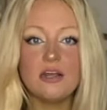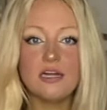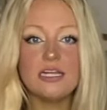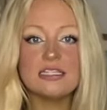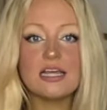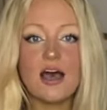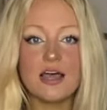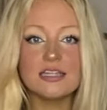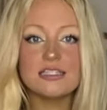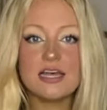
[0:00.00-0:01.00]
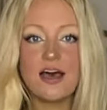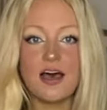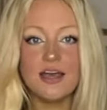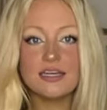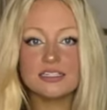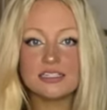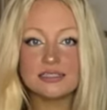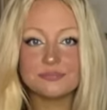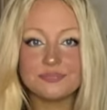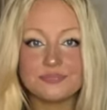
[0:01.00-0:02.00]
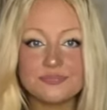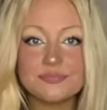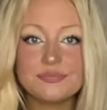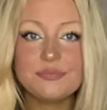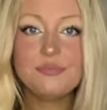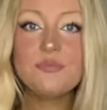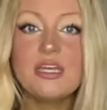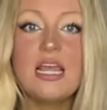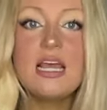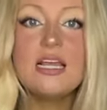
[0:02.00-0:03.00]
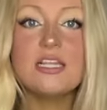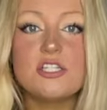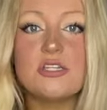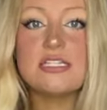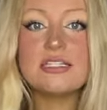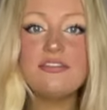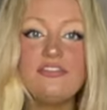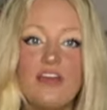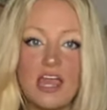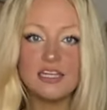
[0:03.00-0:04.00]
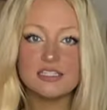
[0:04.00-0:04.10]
it is untucked. So this is the fit.